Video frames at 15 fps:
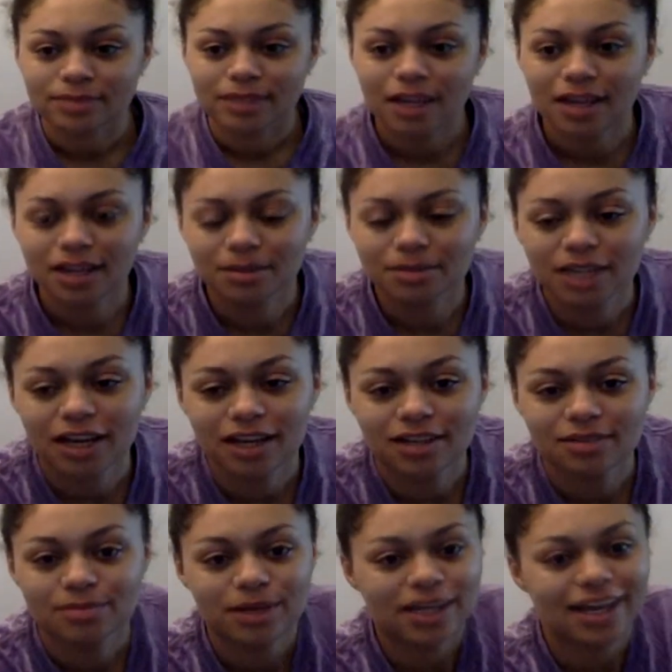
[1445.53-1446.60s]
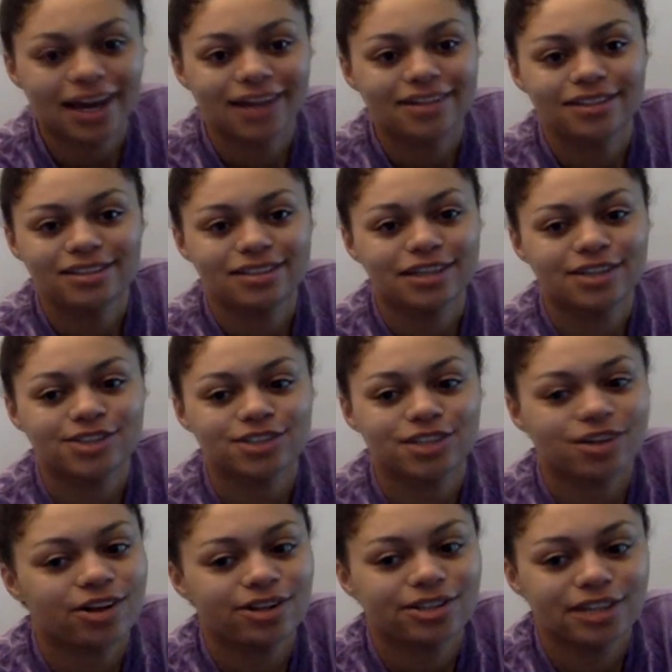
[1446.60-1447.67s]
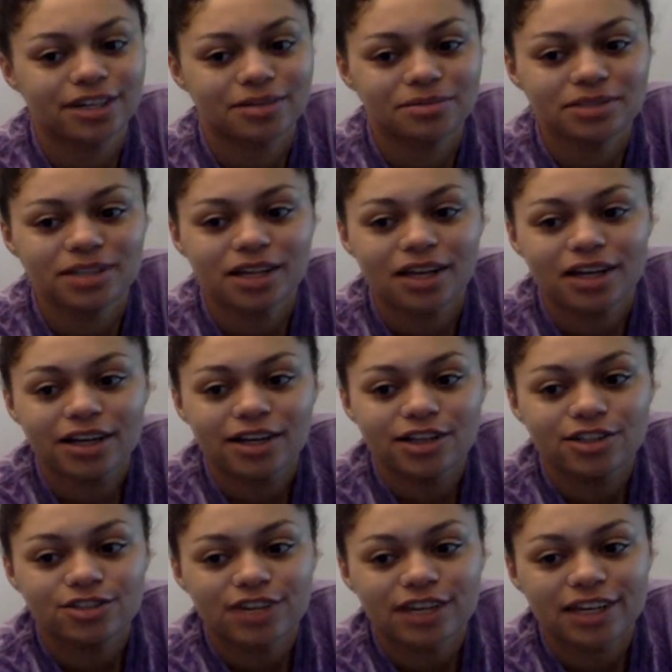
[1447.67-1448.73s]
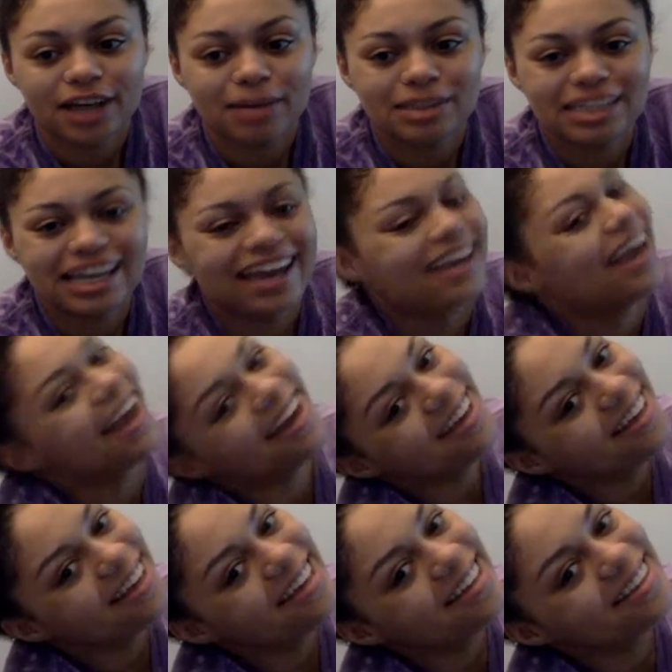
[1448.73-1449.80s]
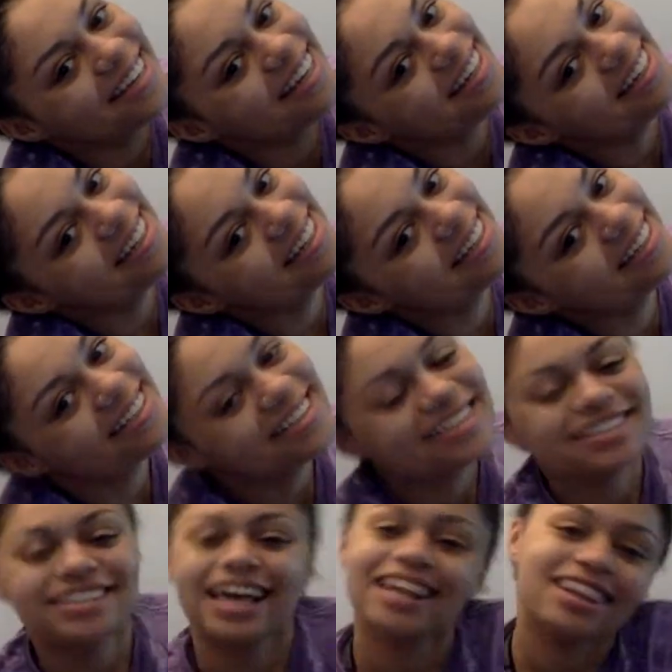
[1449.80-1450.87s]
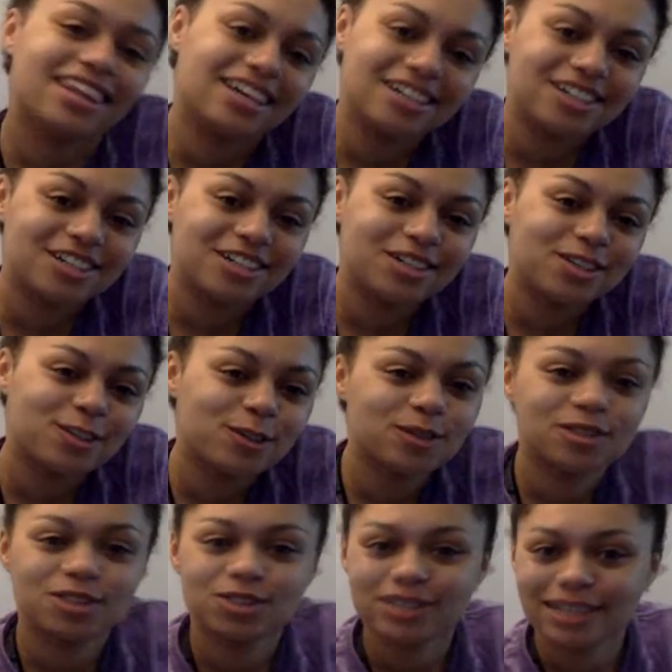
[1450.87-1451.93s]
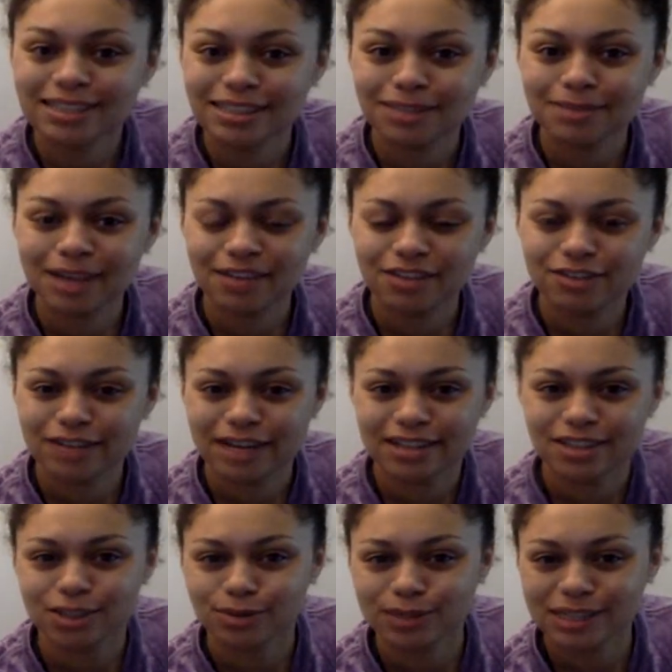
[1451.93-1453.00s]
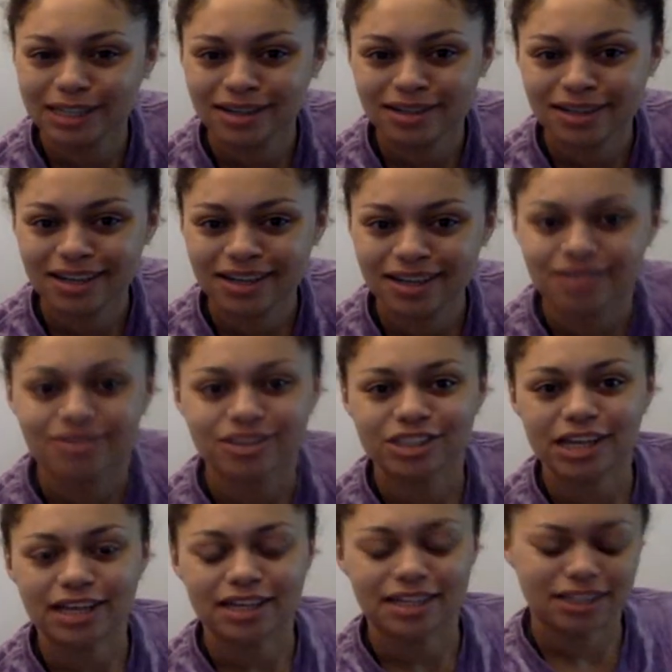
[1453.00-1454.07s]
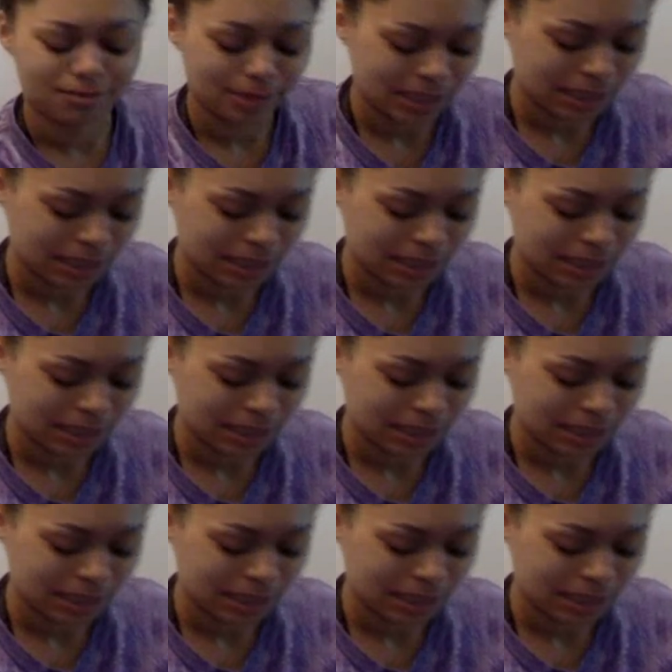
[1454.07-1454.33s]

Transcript: Yeah, my cat needs attention at all times. Dre and Gabby say, hey, hey, ladies. Hello. Did you guys end up having ratatouille that night when Jackie left my